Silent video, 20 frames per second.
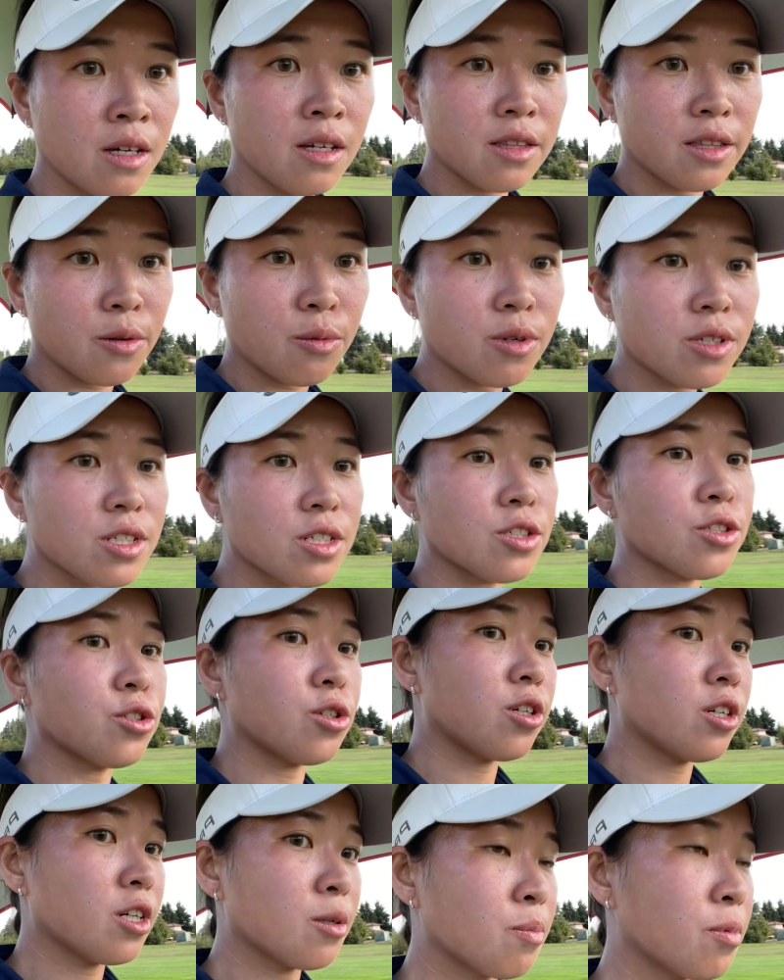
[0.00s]
It was a
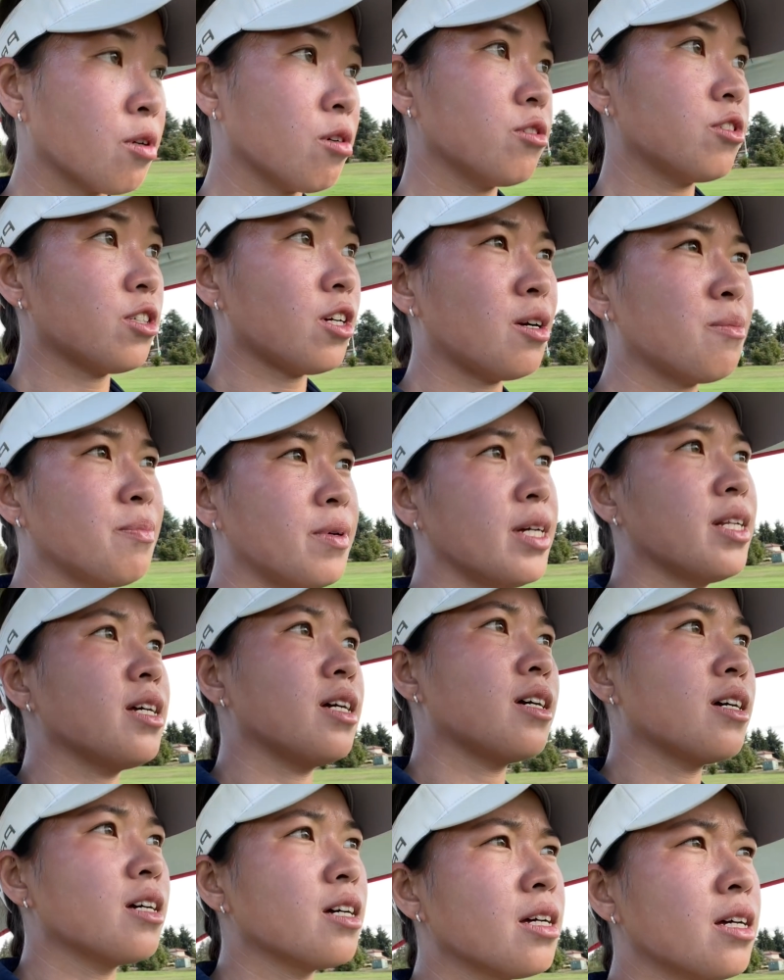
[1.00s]
short approach shot, but
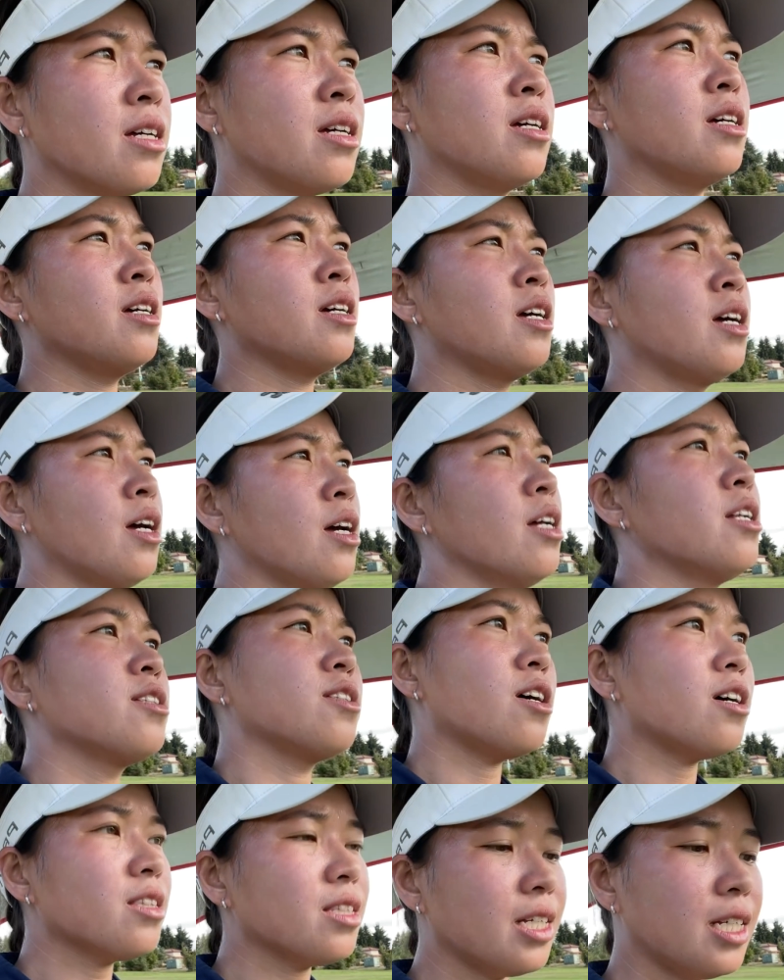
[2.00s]

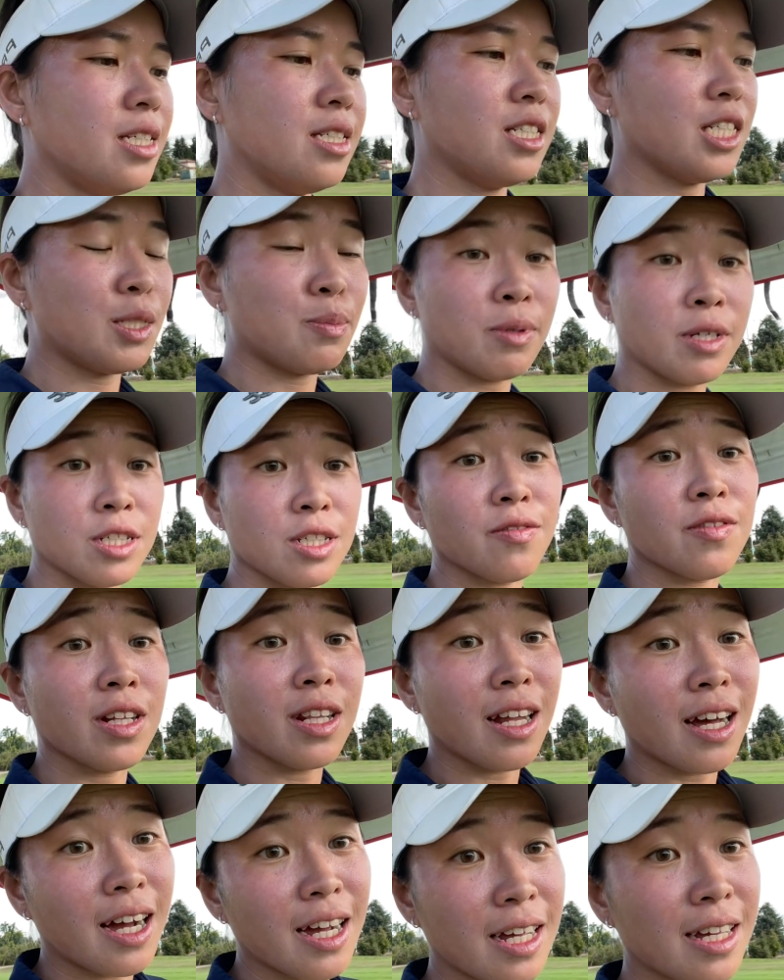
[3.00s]
not the easiest because of the
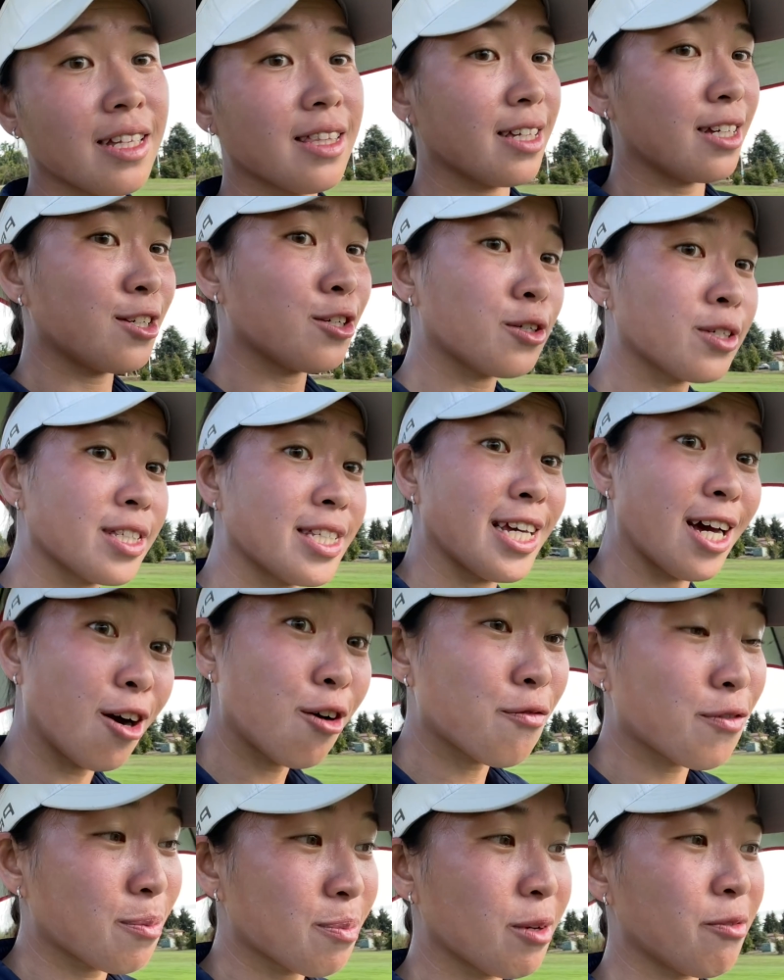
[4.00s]
lie. I think you could tell
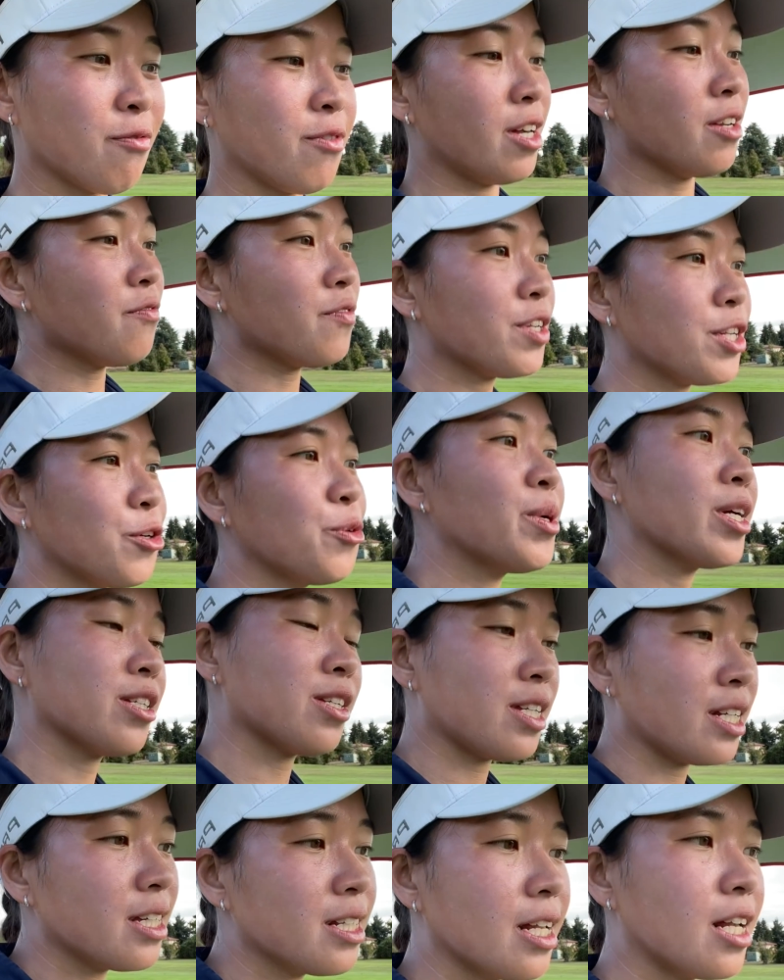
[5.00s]
from the front video
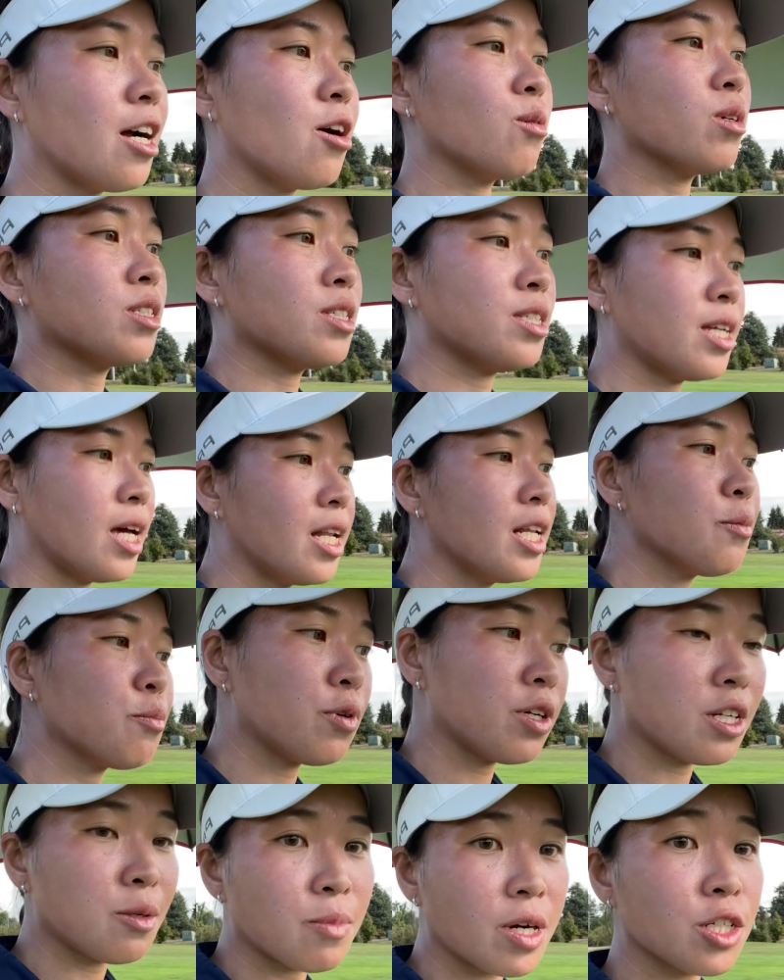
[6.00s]
actually that I was standing
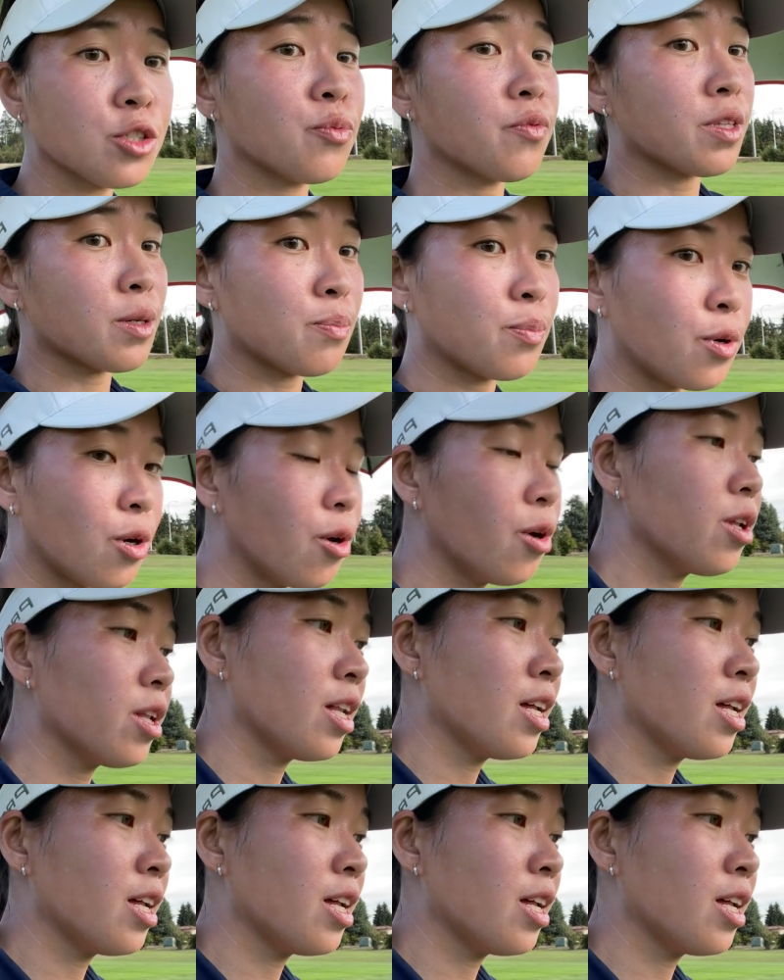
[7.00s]
pretty much with the ball